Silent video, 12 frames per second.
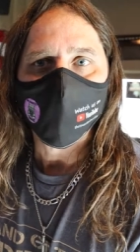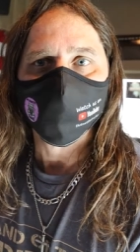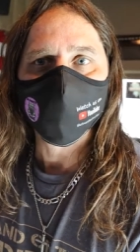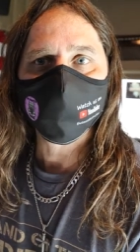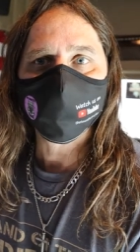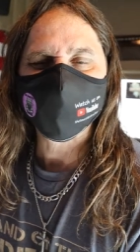
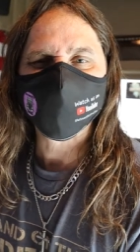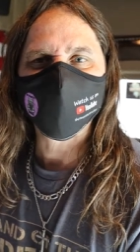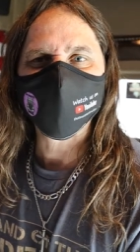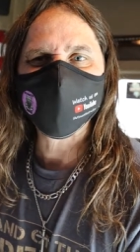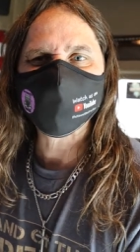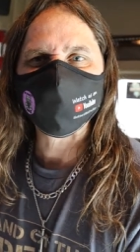me with my
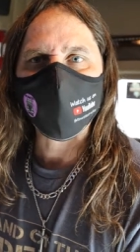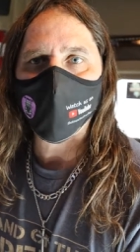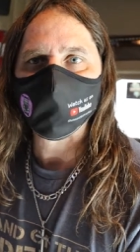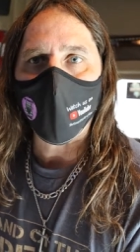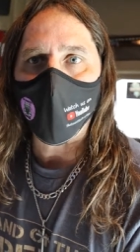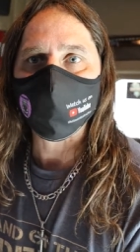Tourette's,
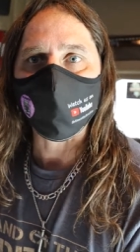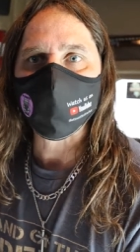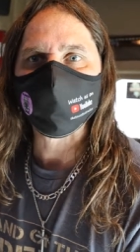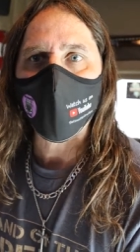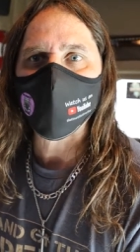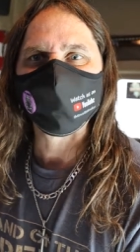
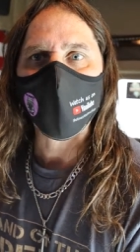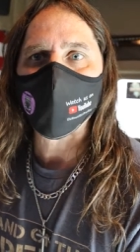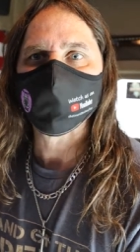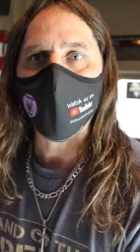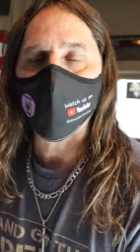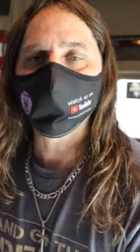
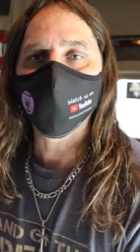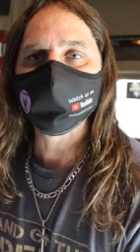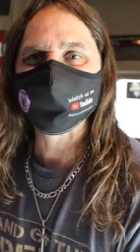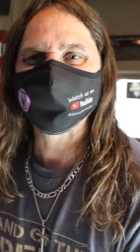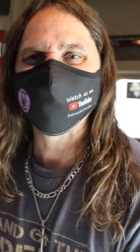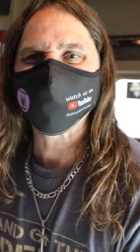I'm
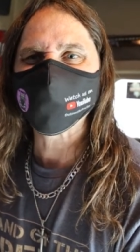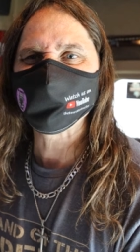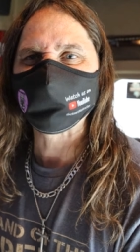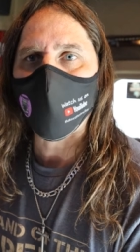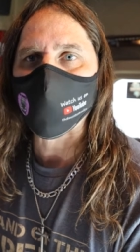always ticking.